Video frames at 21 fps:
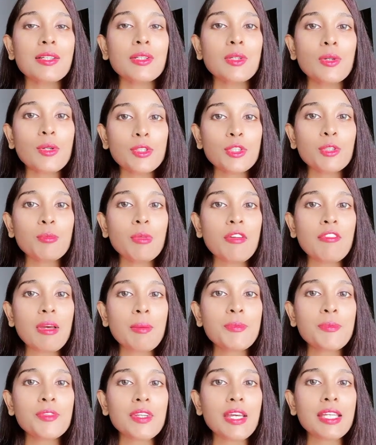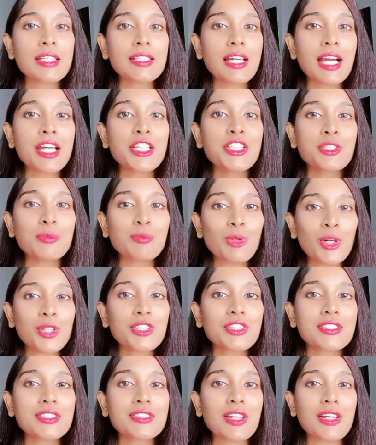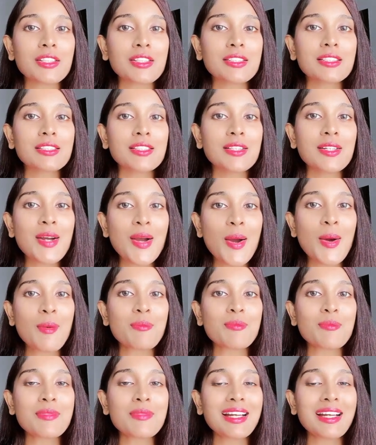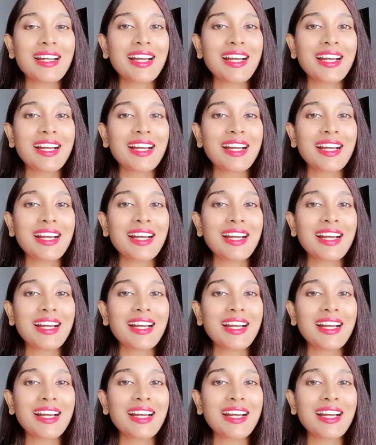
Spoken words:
go to my website aishabox.com.